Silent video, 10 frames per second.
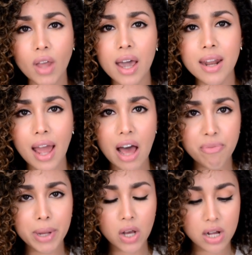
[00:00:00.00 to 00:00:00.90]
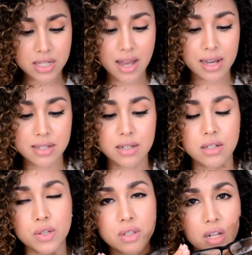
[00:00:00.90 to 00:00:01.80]
and I have my contacts in,
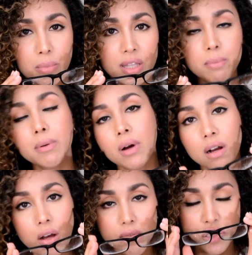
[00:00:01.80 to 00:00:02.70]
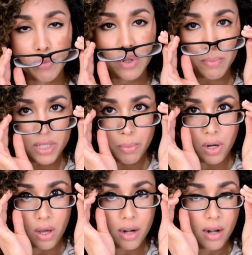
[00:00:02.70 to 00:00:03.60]
so it's going to be a little bit uncomfortable to put
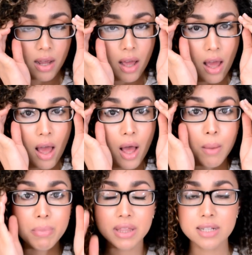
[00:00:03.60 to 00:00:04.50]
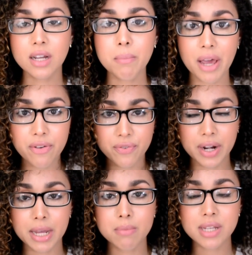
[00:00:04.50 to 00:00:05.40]
on. But these are my
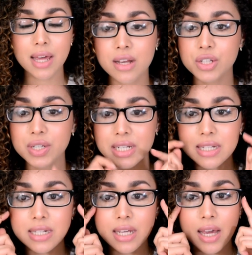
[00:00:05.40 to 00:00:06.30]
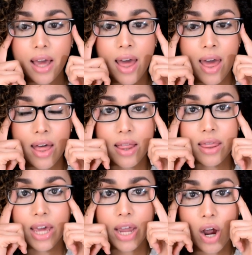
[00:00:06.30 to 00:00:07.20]
frames, as you can see,
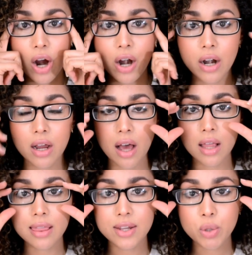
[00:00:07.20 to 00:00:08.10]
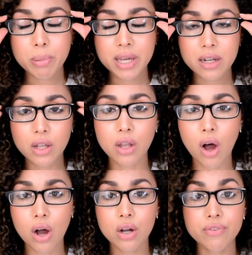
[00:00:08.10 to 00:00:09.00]
they are a little bit
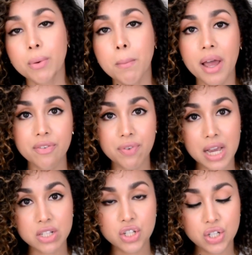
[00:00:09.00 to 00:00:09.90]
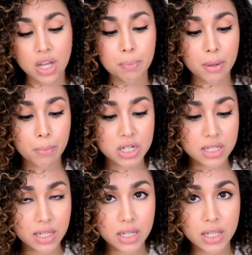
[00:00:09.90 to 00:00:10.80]
long for my face shape in
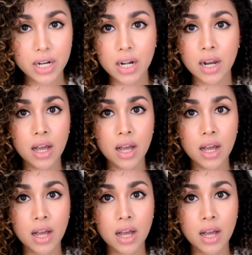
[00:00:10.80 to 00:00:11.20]
particular.